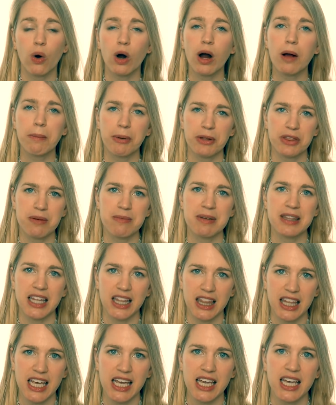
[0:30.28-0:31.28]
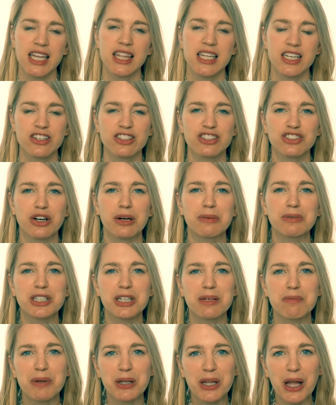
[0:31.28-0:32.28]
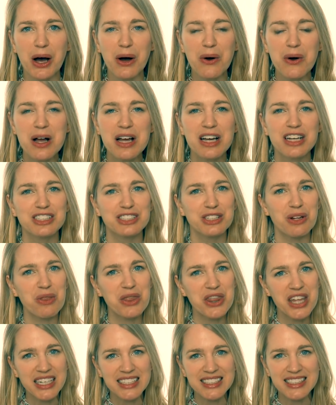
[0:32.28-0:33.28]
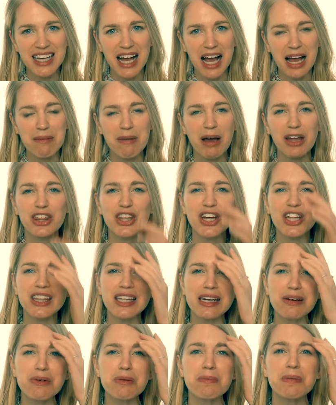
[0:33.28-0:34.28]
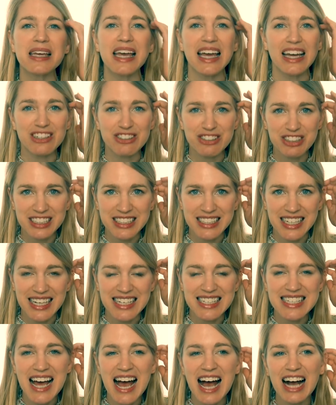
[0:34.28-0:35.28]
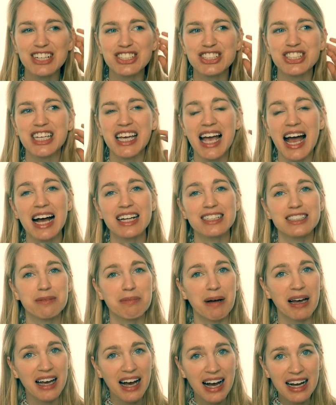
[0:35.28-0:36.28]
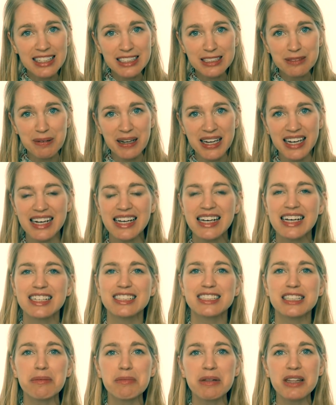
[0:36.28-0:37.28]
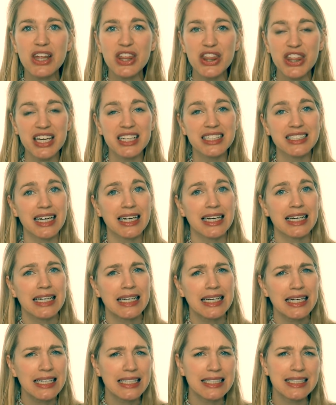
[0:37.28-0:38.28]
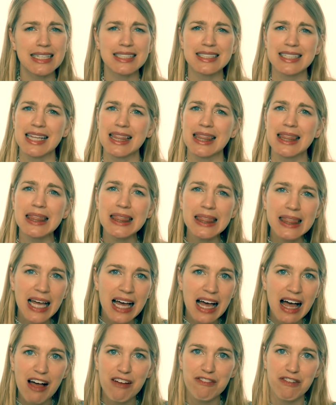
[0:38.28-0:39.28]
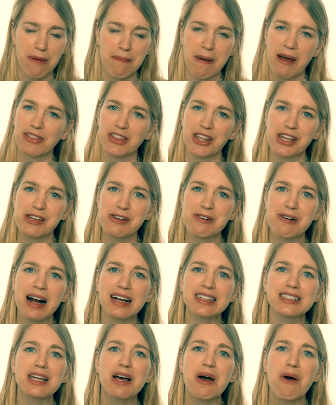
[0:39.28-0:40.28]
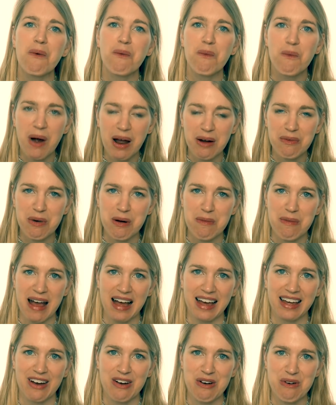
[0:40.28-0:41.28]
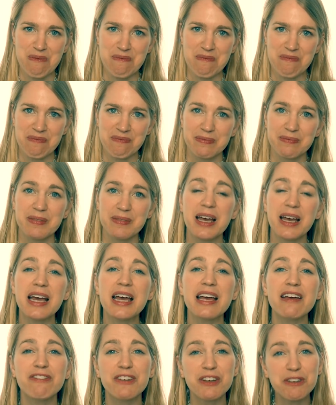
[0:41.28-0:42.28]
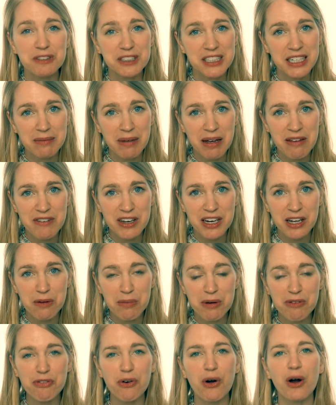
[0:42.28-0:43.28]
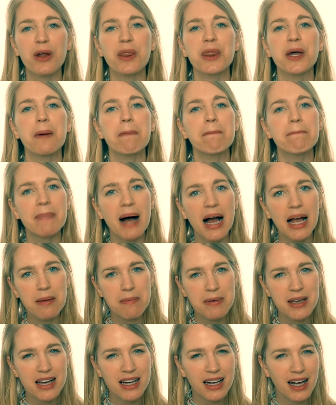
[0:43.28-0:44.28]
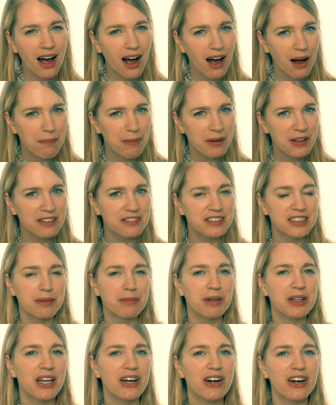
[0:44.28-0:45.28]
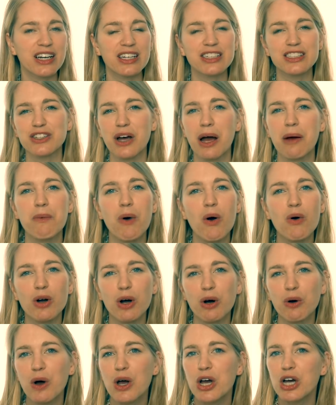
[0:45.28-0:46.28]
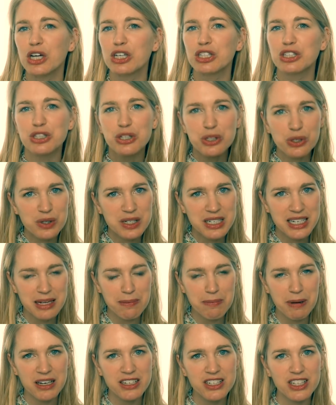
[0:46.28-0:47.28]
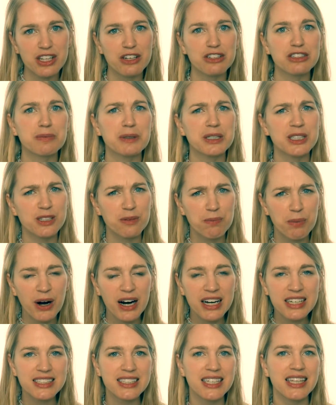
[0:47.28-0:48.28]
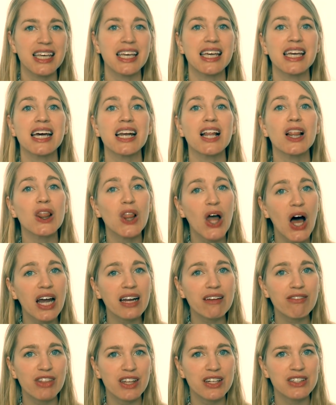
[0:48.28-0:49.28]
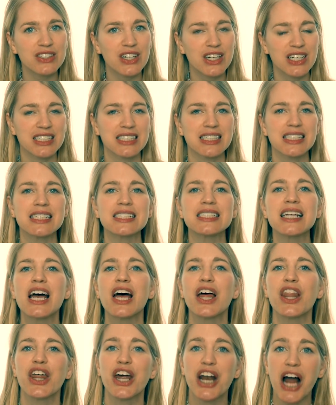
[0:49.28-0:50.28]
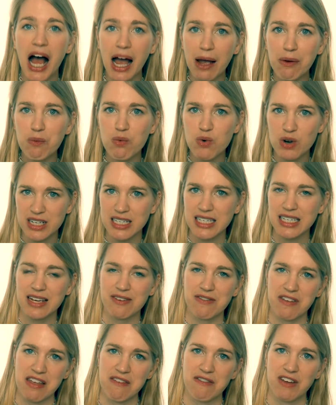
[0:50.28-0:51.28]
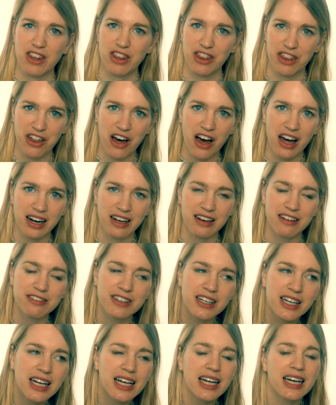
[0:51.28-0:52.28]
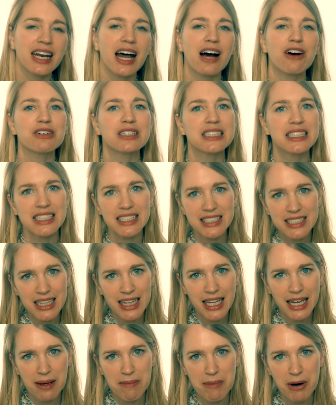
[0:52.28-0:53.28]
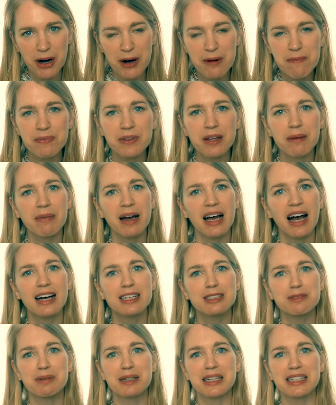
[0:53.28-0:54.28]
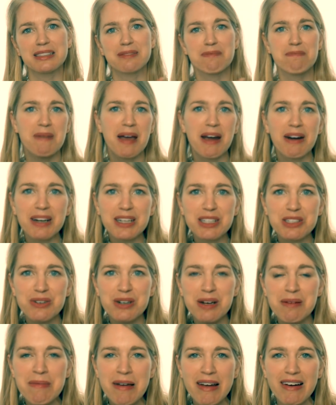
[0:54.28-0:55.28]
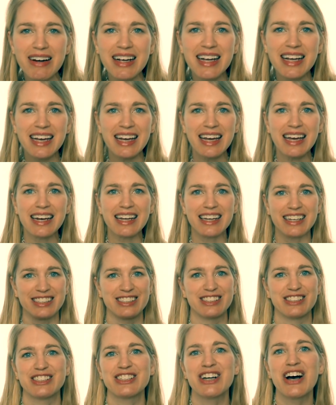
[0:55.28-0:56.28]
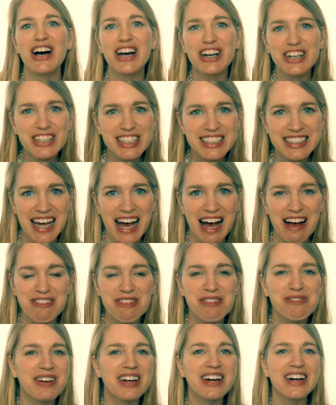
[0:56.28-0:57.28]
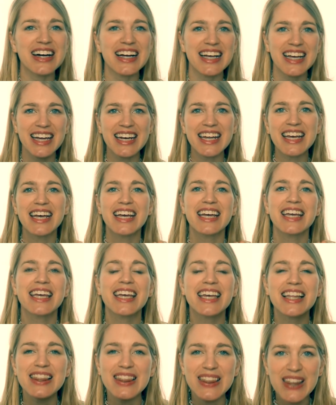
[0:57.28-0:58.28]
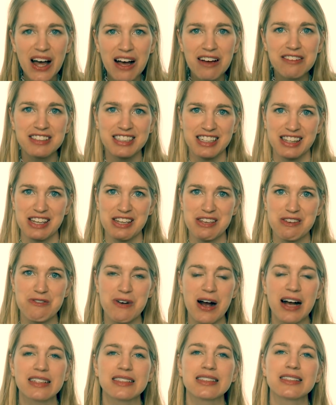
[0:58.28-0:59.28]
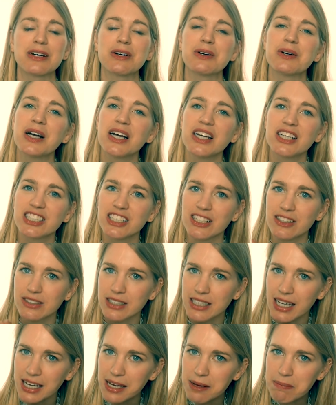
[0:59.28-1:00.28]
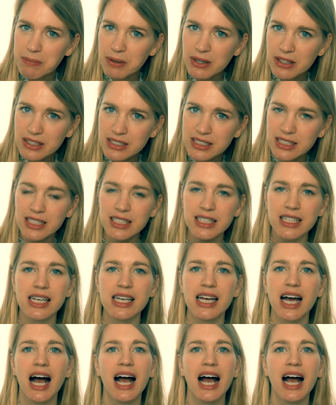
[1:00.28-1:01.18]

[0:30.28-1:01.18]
or I'll put them in the link in the description below. So this time I thought that it would be interesting to actually ask my husband some of the things that he doesn't love about the US when we're back home. If you've seen my video before, there might be a couple of similarities, so I won't go too deep into those, but surprisingly, he had a lot of things on his list that I wouldn't have even thought of. Now, disclaimer, my husband is married to an American, his daughter is half American, he loves the US, so don't take it personally,